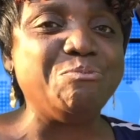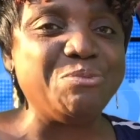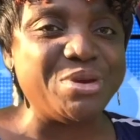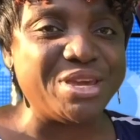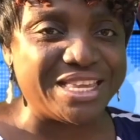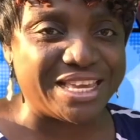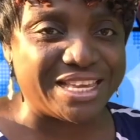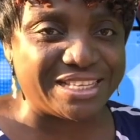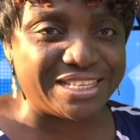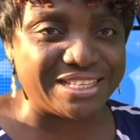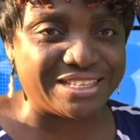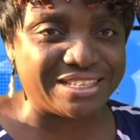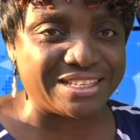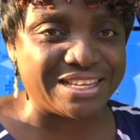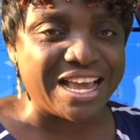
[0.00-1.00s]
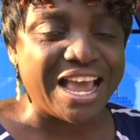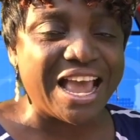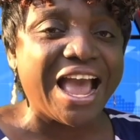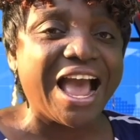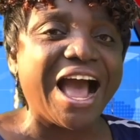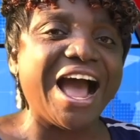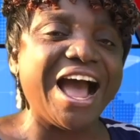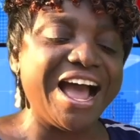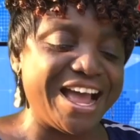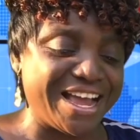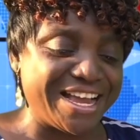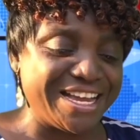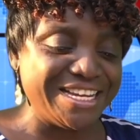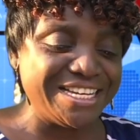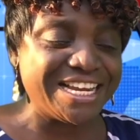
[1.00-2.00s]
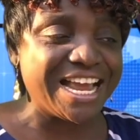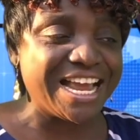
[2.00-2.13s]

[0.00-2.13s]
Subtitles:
minutes. And